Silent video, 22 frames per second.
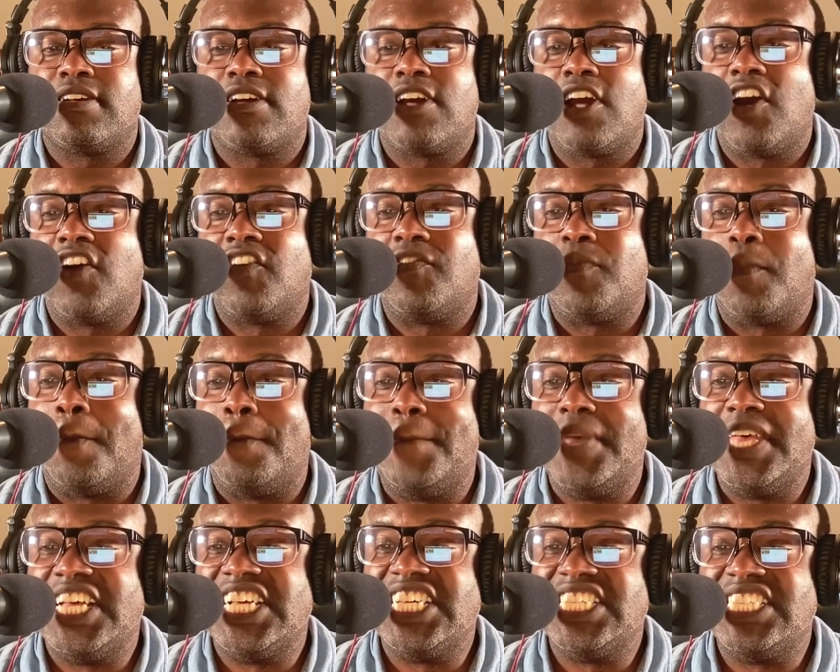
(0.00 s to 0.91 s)
of
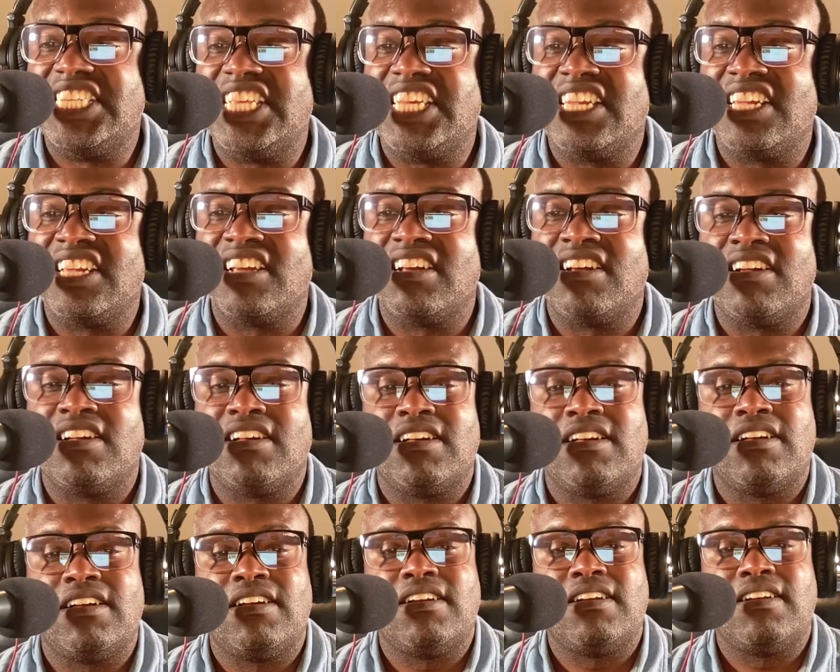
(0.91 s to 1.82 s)
building
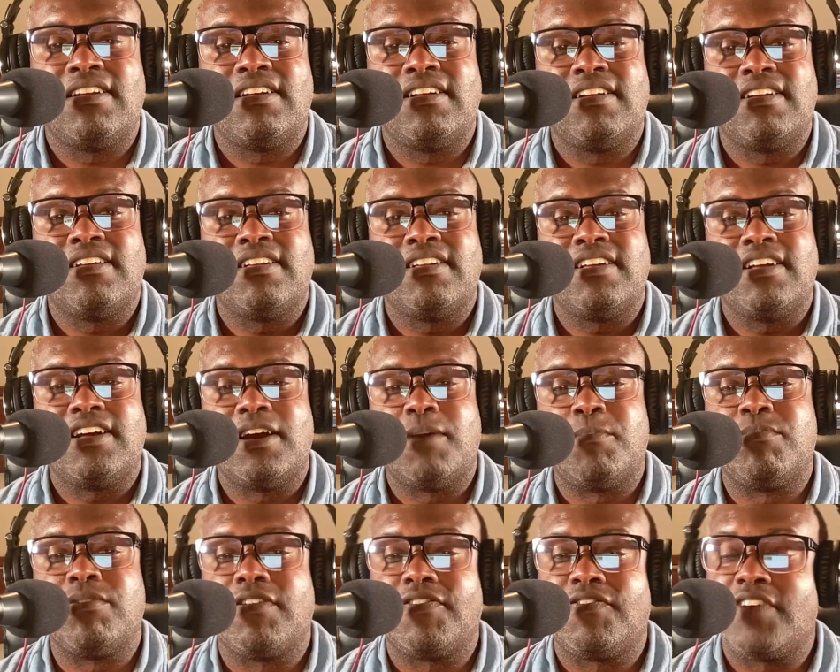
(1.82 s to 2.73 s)
a
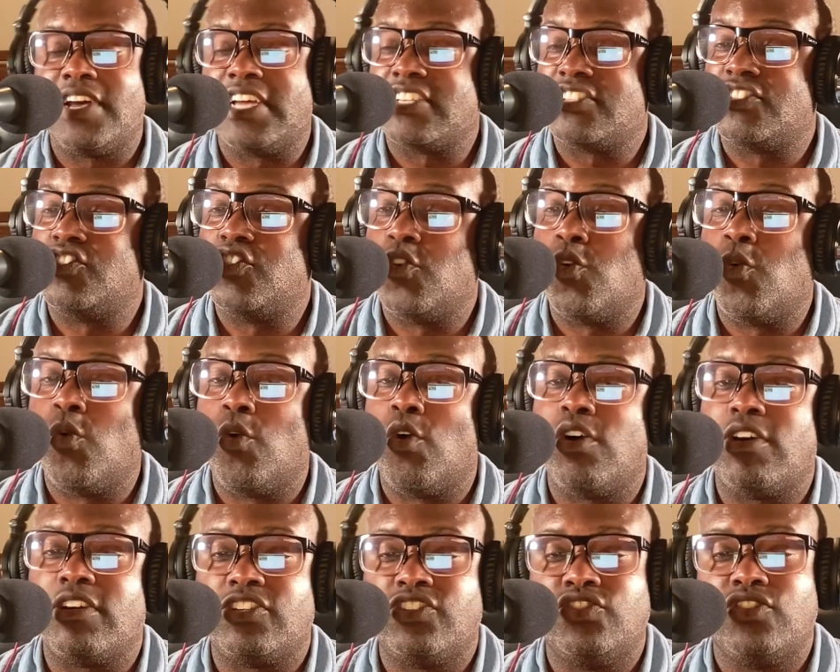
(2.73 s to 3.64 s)
professional
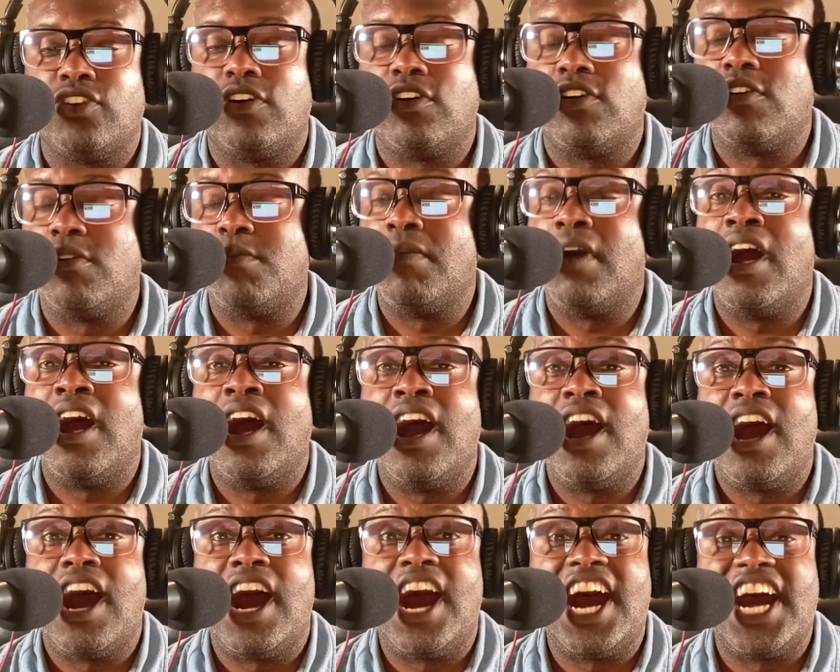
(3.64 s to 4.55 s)
wardrobe
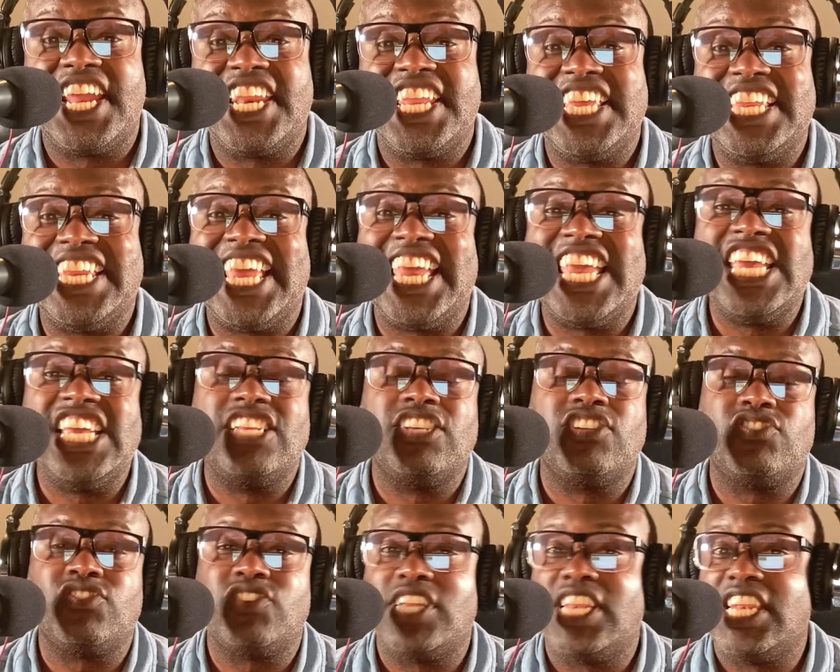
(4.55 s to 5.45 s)
on an
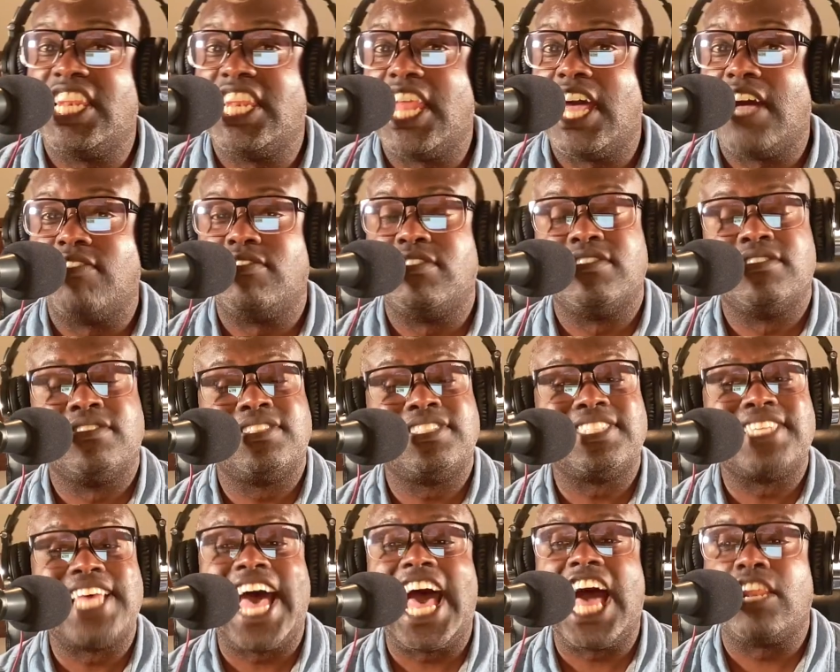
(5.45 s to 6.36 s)
entry level
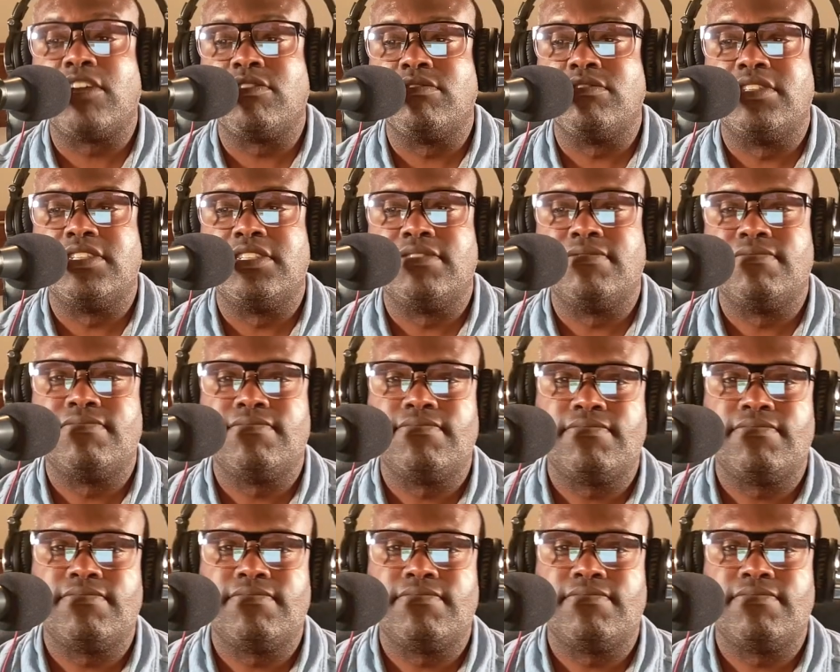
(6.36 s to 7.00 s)
salary.